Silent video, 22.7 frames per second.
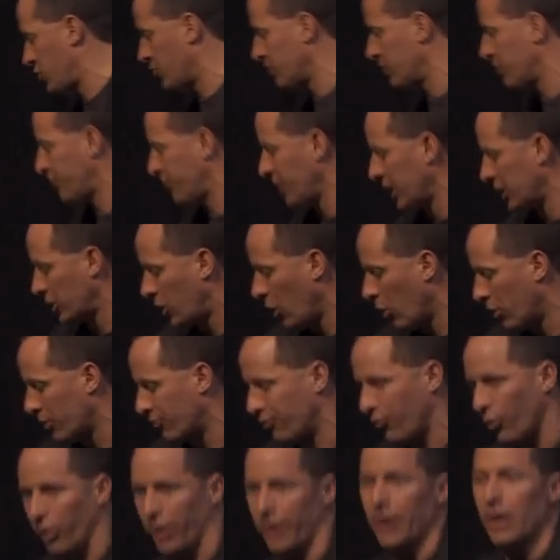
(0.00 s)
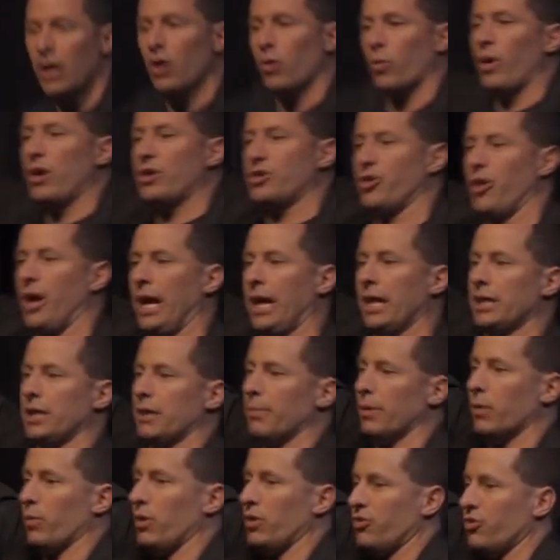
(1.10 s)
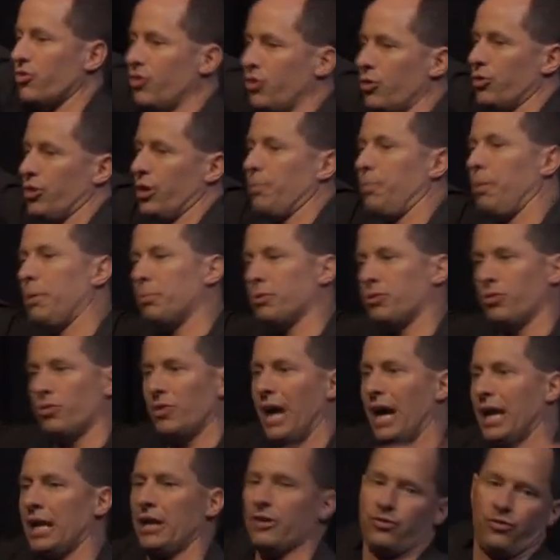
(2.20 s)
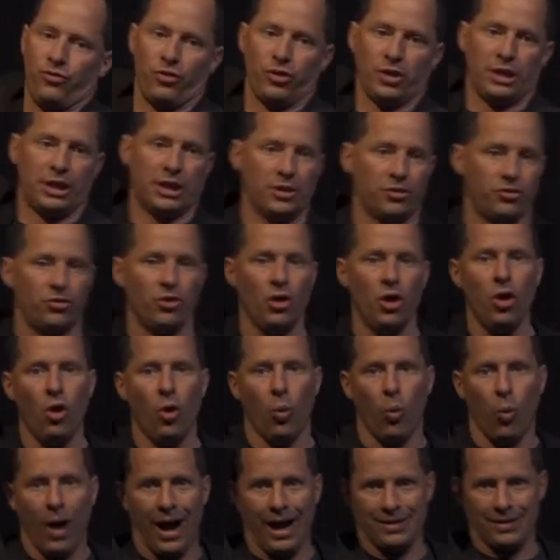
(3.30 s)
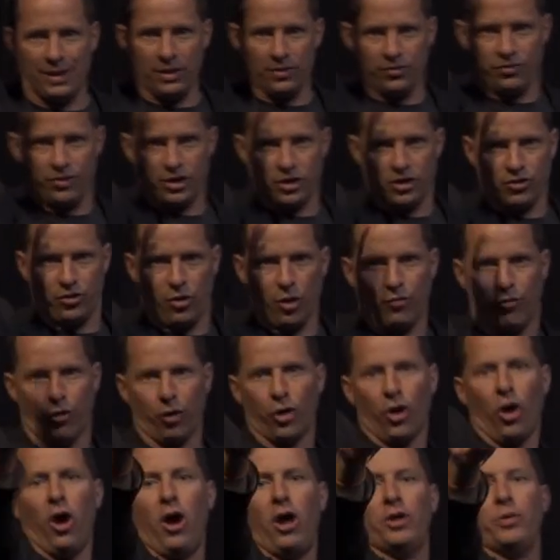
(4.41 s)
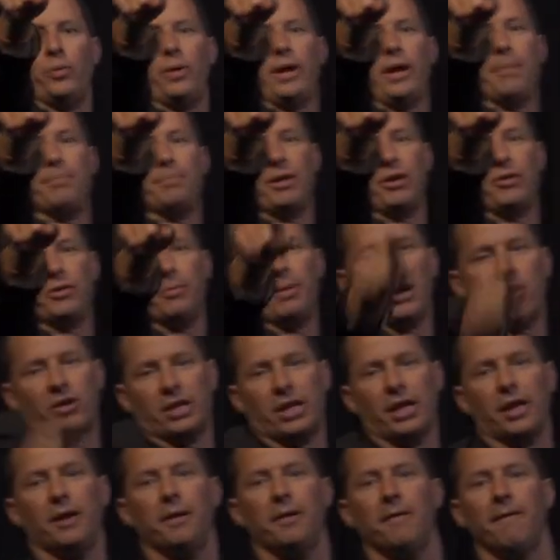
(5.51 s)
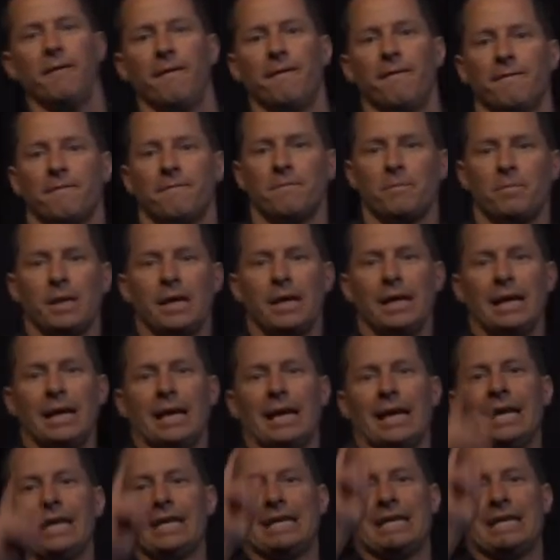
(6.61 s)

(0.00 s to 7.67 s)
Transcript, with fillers: you, instead of going for it? Raise your hand, give me reasons you think people do not ask for a kiss, why they instead just go for it, all the way up there on the balcony. It